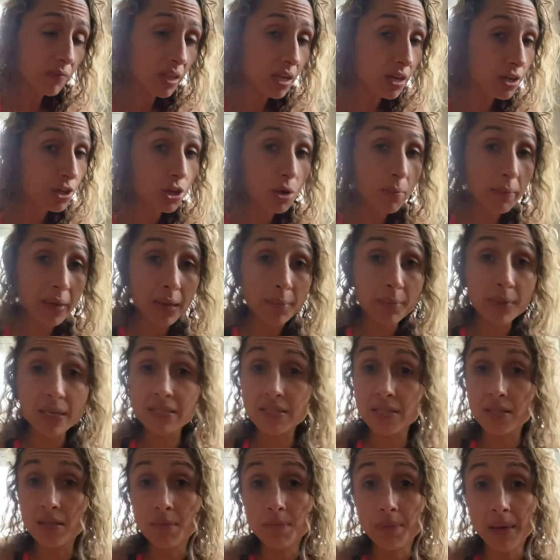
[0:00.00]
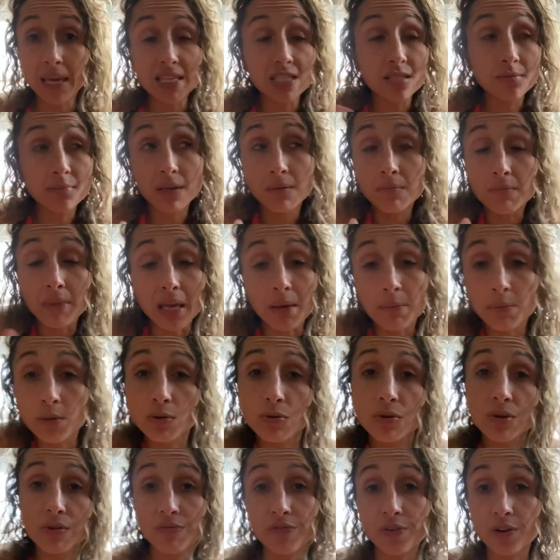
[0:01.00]
You know, maybe it's in the basement, maybe you
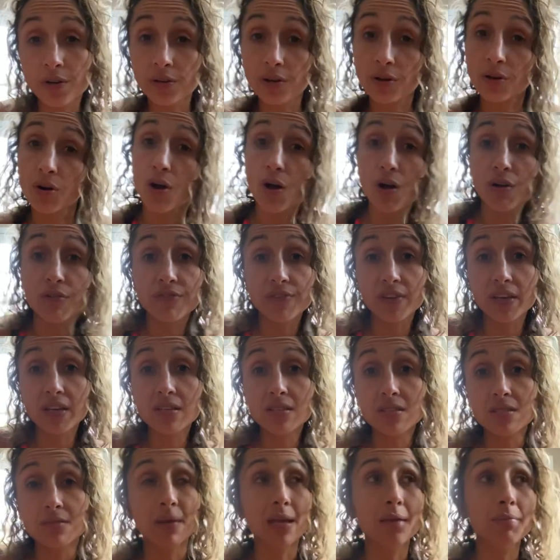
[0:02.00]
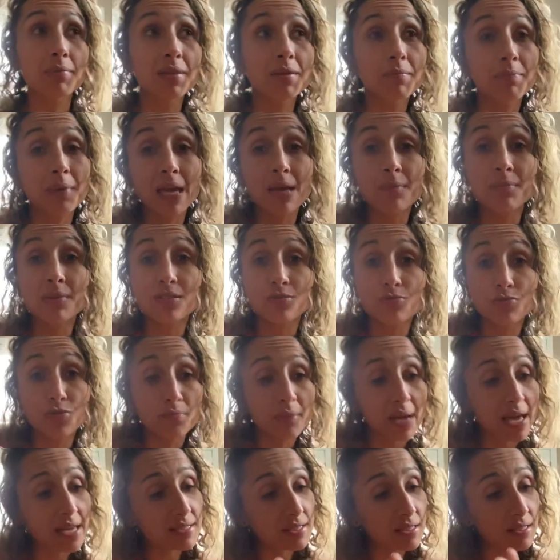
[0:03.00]
convert your office, maybe the baby's
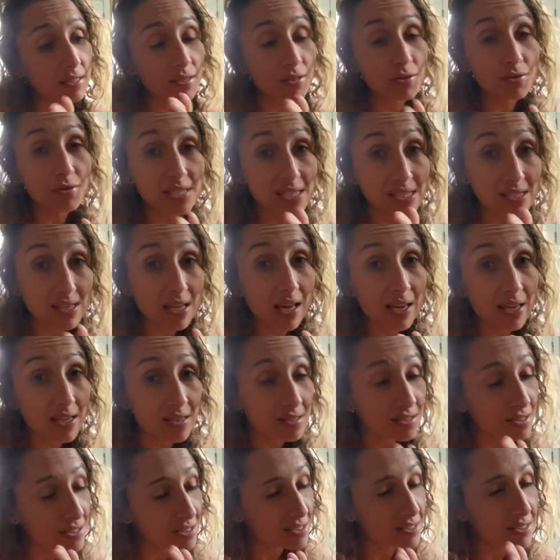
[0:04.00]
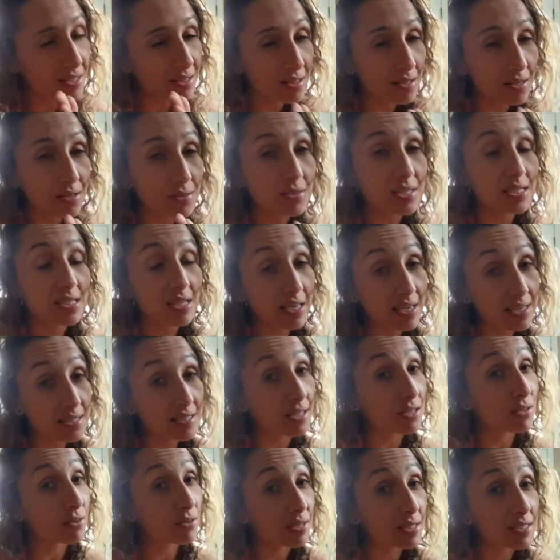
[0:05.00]
room has a little slice, just a little slice
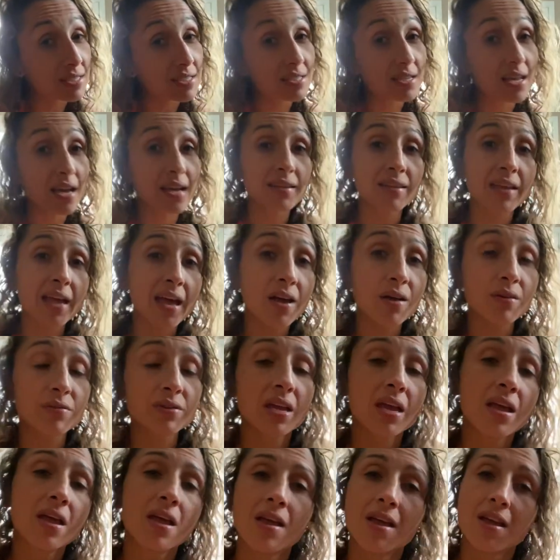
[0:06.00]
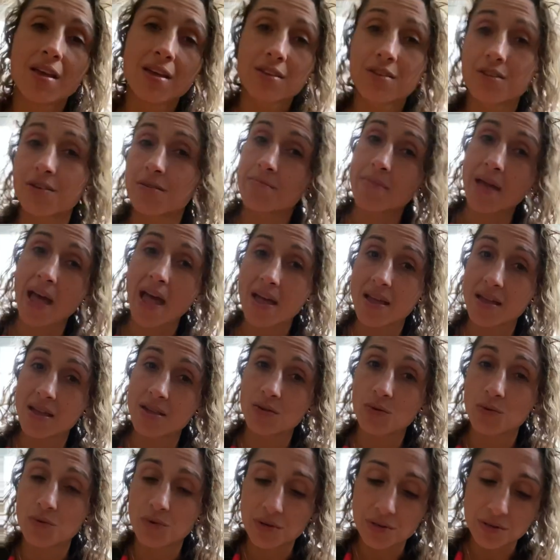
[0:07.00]
that you can slide down your mat
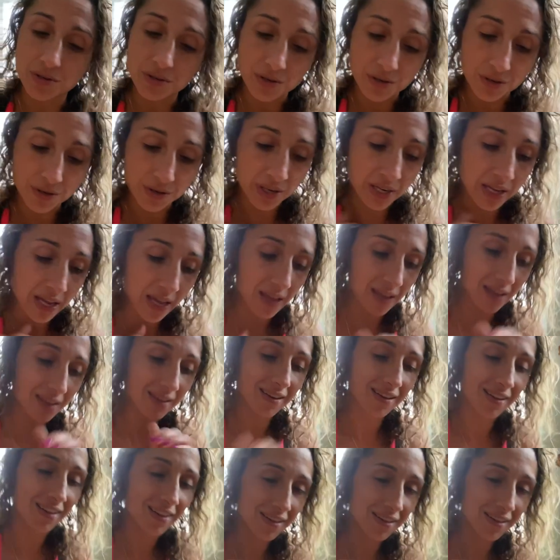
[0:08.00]
in order to create